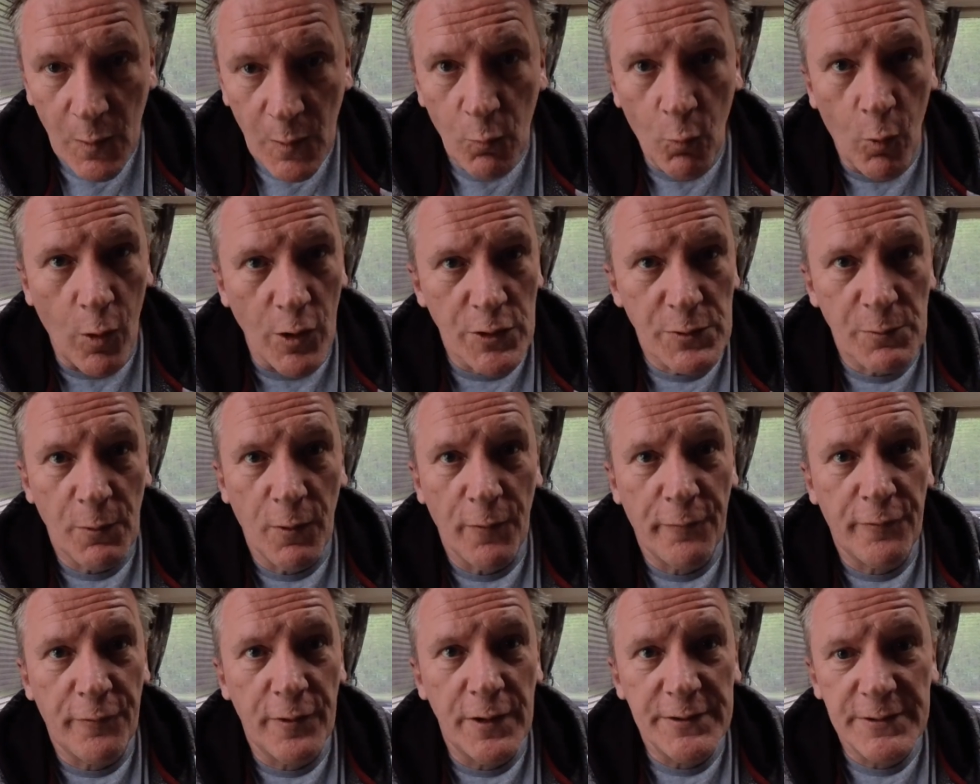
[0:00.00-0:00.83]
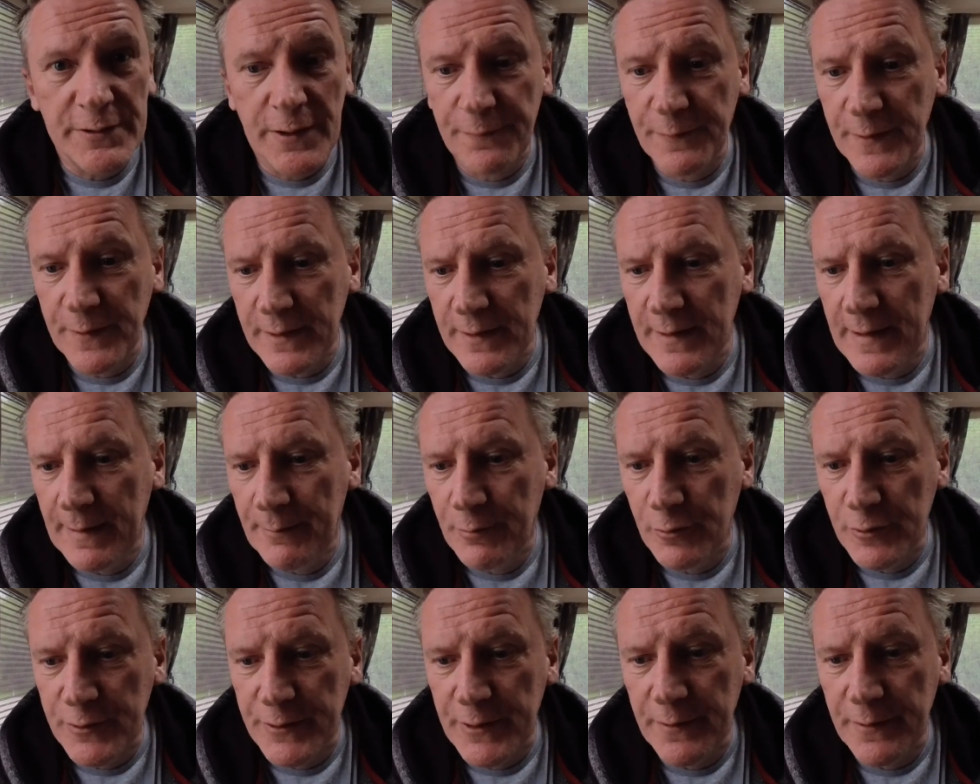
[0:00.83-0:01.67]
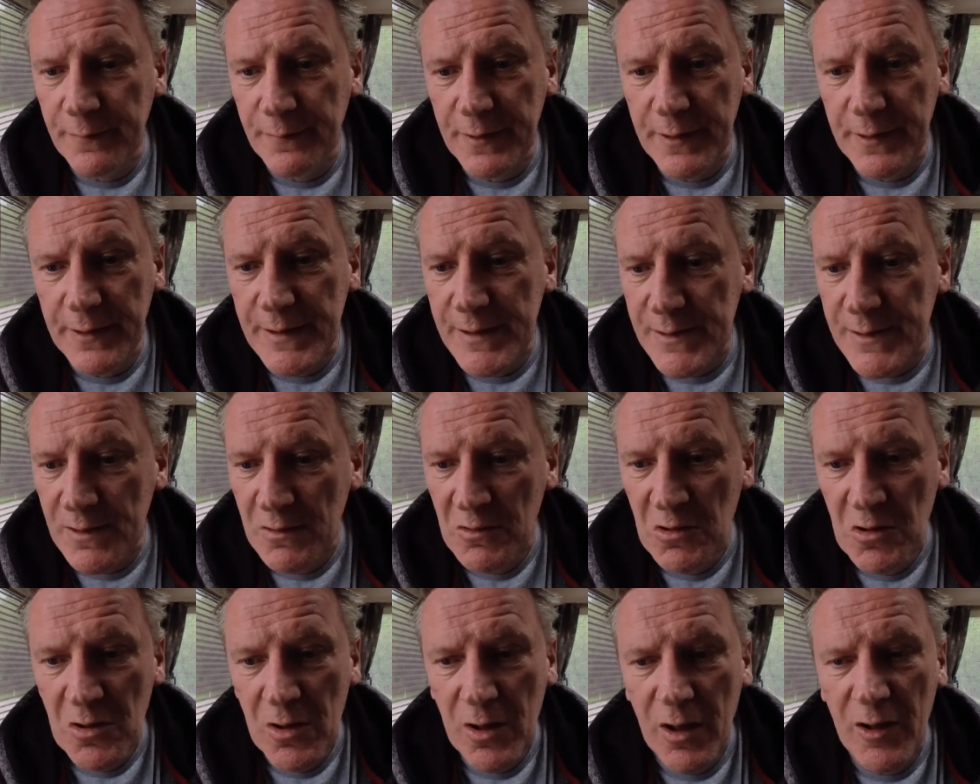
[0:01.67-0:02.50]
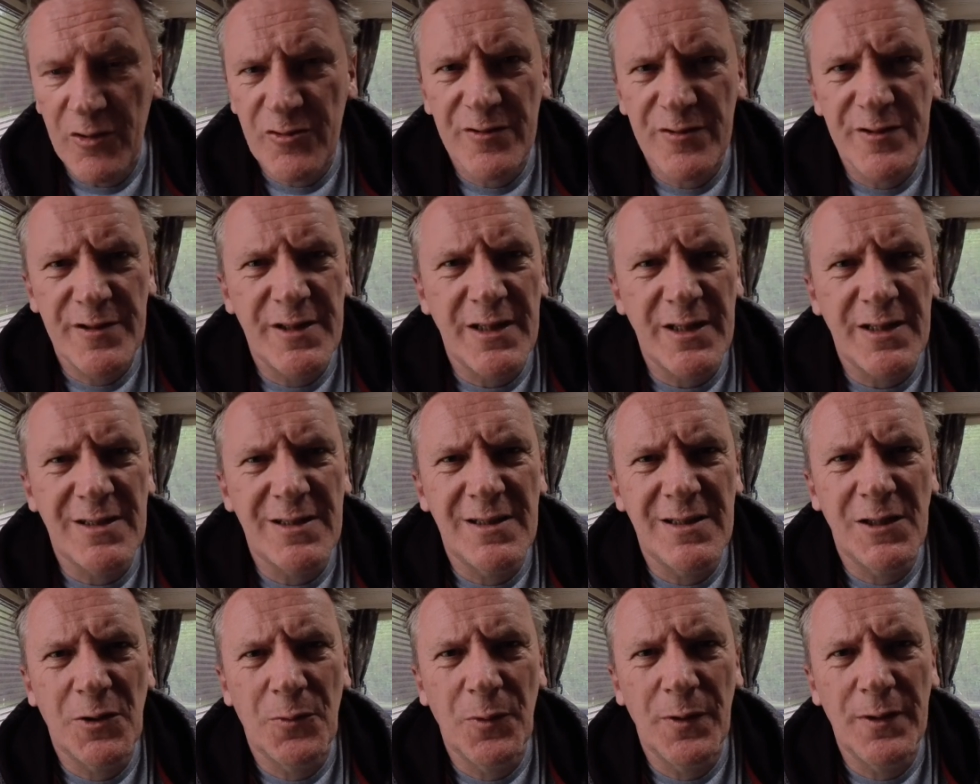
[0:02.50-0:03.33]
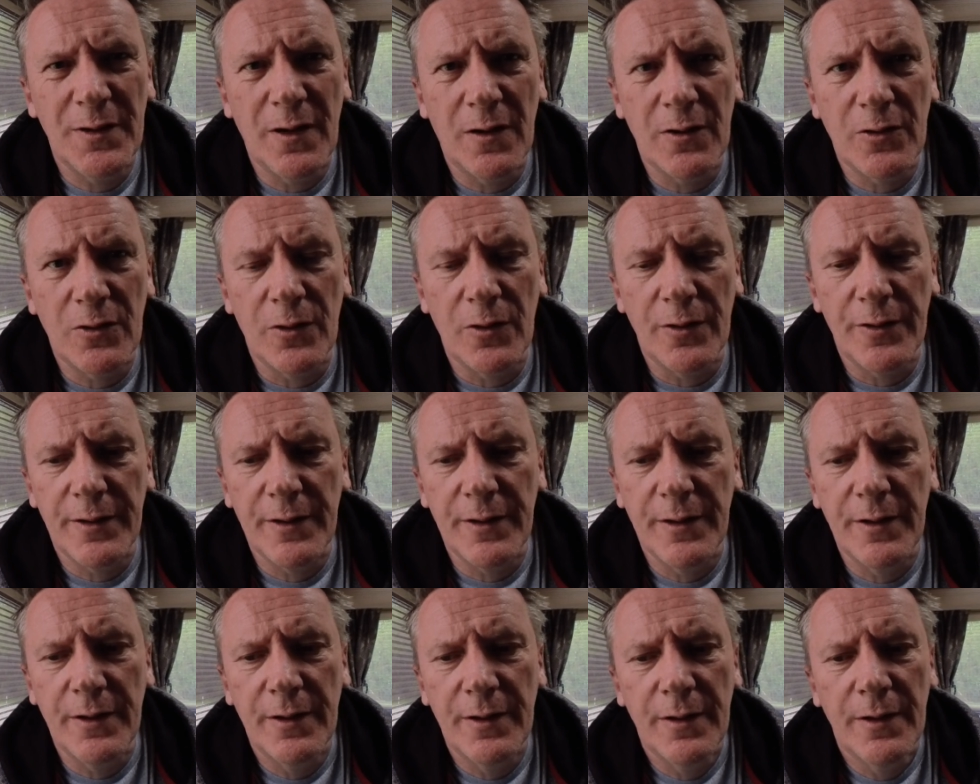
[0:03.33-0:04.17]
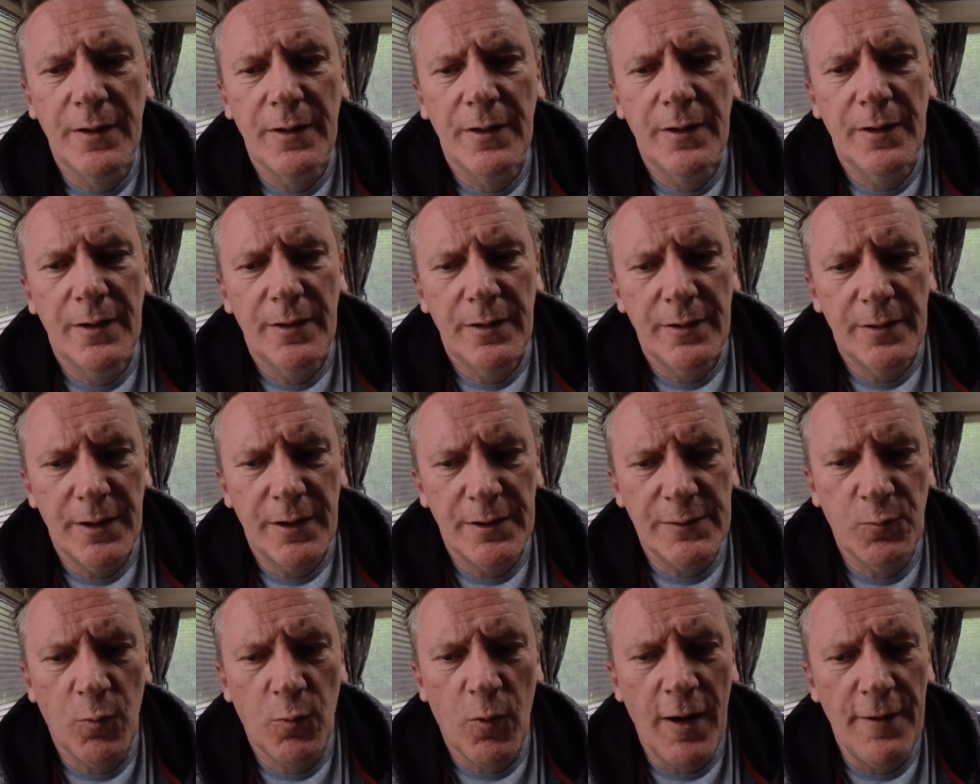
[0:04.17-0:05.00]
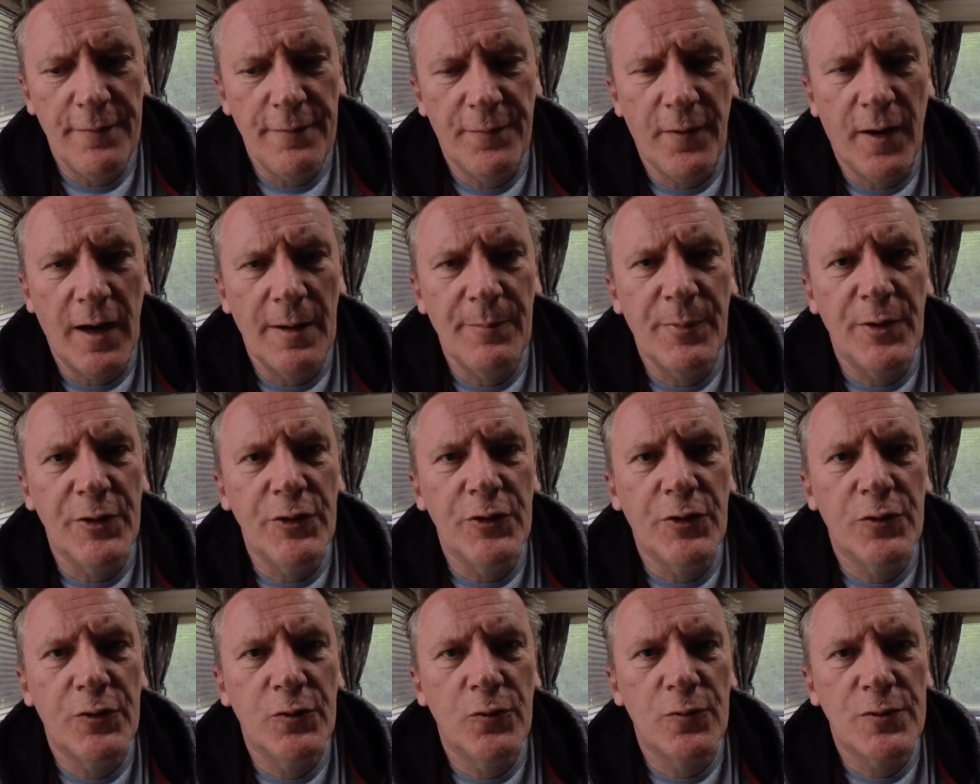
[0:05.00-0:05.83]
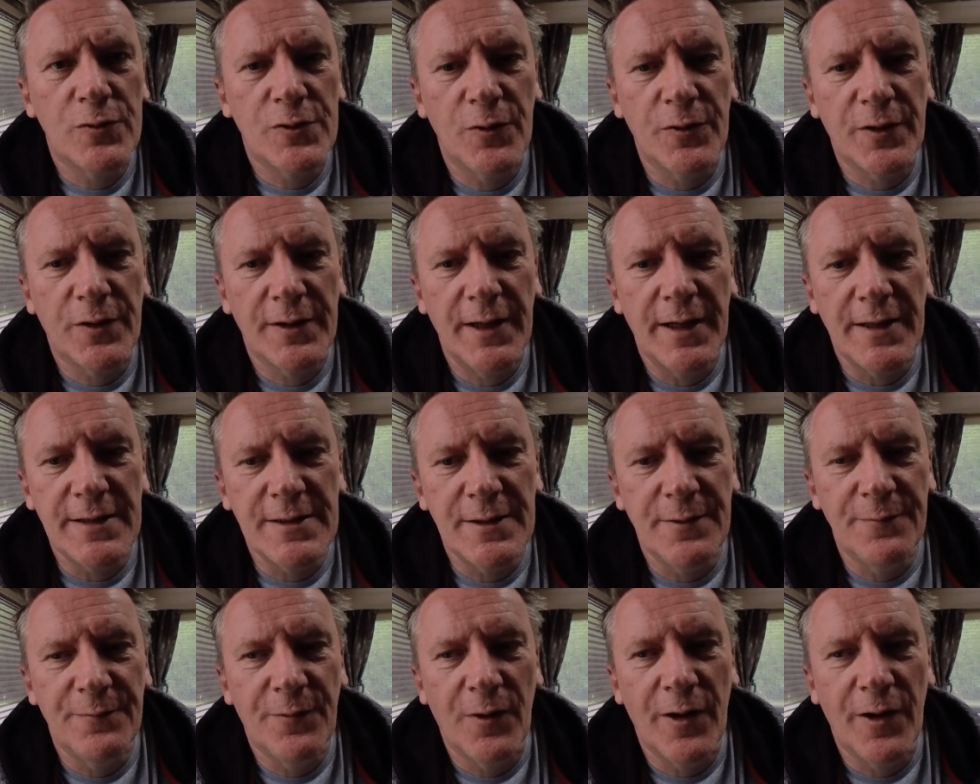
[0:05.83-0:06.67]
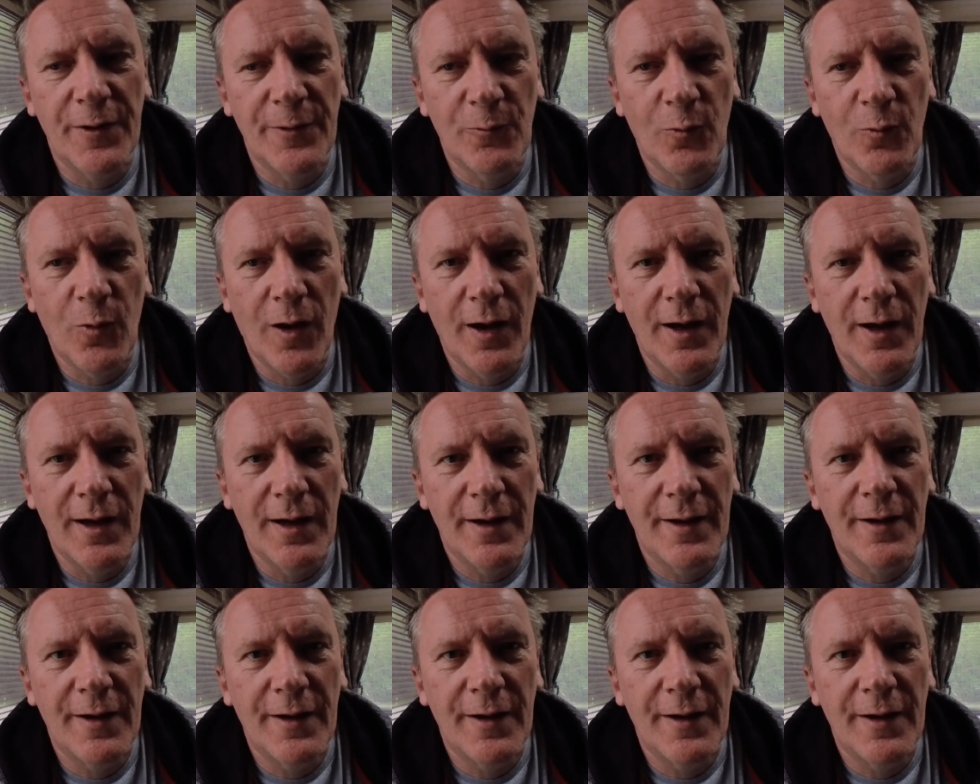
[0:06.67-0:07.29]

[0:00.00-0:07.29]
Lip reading: Works well for us. I think the Apple TV is 160 quid. I've got that's Wi-Fi, but you can also connect it via the wire.